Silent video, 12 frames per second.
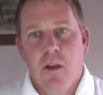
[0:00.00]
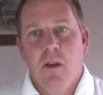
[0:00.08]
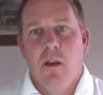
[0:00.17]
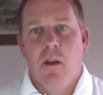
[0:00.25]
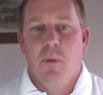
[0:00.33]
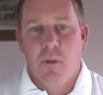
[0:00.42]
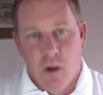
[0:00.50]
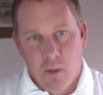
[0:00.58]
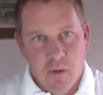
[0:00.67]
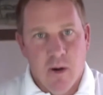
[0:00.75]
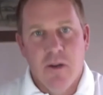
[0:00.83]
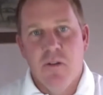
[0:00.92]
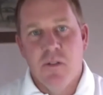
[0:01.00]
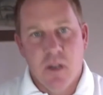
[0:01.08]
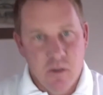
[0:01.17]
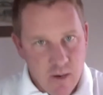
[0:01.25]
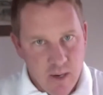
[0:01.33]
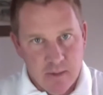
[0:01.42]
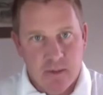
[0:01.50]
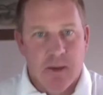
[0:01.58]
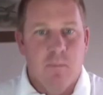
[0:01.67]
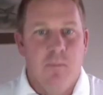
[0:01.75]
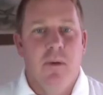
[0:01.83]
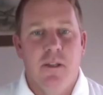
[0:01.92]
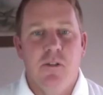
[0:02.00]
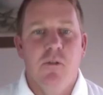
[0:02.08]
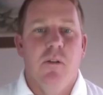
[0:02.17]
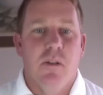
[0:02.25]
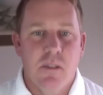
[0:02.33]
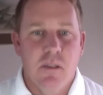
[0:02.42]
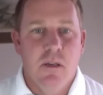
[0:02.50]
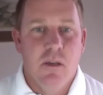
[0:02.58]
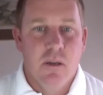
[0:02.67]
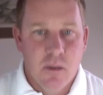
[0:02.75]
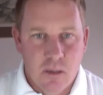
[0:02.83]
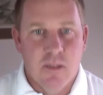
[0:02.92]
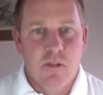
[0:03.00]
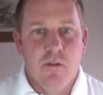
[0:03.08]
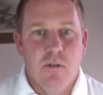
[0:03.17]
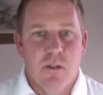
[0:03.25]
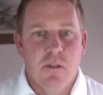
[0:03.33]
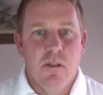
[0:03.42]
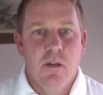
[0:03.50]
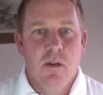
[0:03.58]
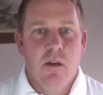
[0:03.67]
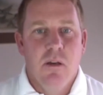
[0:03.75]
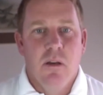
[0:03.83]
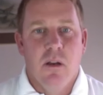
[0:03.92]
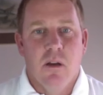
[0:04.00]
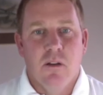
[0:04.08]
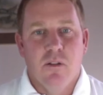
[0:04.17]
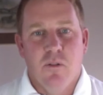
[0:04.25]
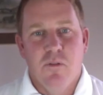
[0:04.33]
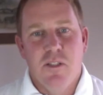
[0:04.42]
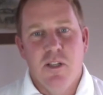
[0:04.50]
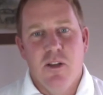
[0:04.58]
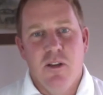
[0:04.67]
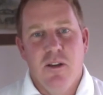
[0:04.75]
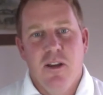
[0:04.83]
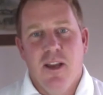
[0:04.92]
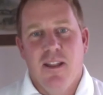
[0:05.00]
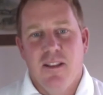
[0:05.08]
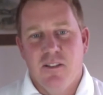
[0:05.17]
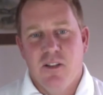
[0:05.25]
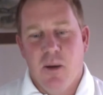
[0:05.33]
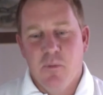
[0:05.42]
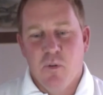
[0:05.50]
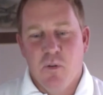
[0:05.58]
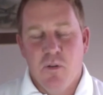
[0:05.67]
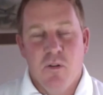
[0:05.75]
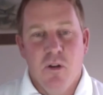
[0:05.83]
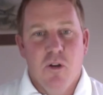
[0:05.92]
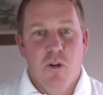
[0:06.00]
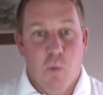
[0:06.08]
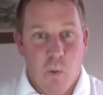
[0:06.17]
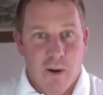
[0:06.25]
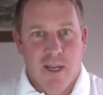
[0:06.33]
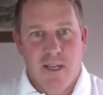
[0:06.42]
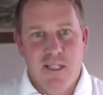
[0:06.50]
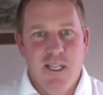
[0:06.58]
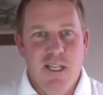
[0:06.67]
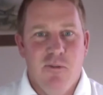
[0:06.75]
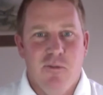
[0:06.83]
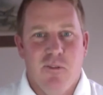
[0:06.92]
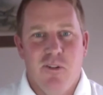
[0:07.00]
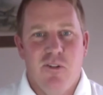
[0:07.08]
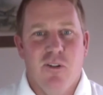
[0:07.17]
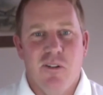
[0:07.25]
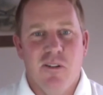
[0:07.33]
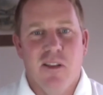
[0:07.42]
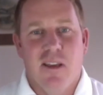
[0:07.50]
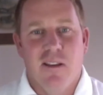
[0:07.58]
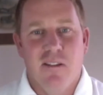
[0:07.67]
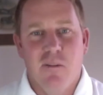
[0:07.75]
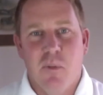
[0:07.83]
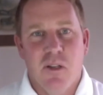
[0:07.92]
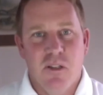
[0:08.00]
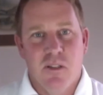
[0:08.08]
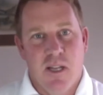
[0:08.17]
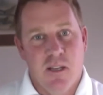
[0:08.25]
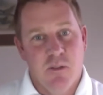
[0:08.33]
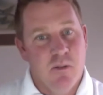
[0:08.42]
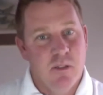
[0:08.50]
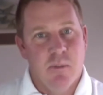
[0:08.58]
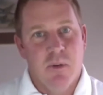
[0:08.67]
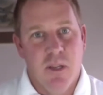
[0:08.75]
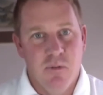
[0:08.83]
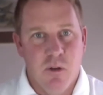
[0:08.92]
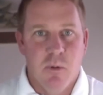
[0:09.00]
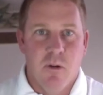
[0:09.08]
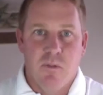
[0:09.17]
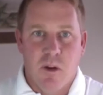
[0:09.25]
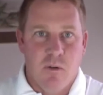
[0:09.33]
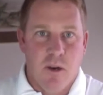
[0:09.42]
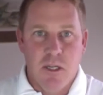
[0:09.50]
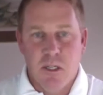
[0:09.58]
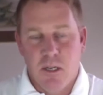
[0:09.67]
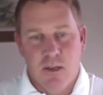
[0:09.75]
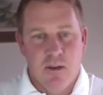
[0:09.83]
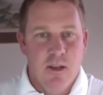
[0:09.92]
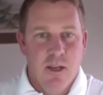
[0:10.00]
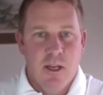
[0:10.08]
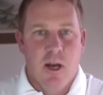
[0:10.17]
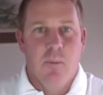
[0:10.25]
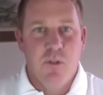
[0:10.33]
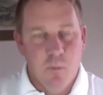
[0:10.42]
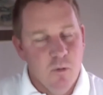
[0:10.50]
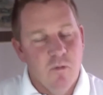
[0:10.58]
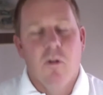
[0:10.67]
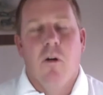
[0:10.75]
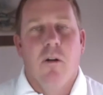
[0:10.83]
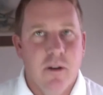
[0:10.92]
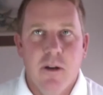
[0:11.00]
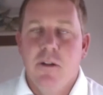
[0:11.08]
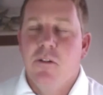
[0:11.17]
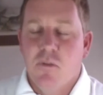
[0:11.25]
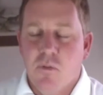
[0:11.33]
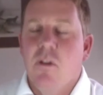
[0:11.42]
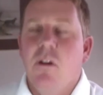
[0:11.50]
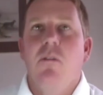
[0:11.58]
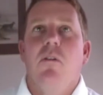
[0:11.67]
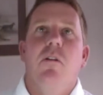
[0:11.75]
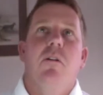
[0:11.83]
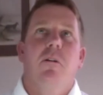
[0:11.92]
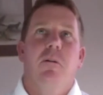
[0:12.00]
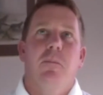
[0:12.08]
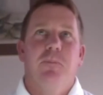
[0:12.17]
you know, put their arm around you and say, right, come, let's do this. You know, because obviously there's times when you want to achieve certain things, but it's just nice when someone gives you a bit of direction and helps you move along. No, it's very, very good.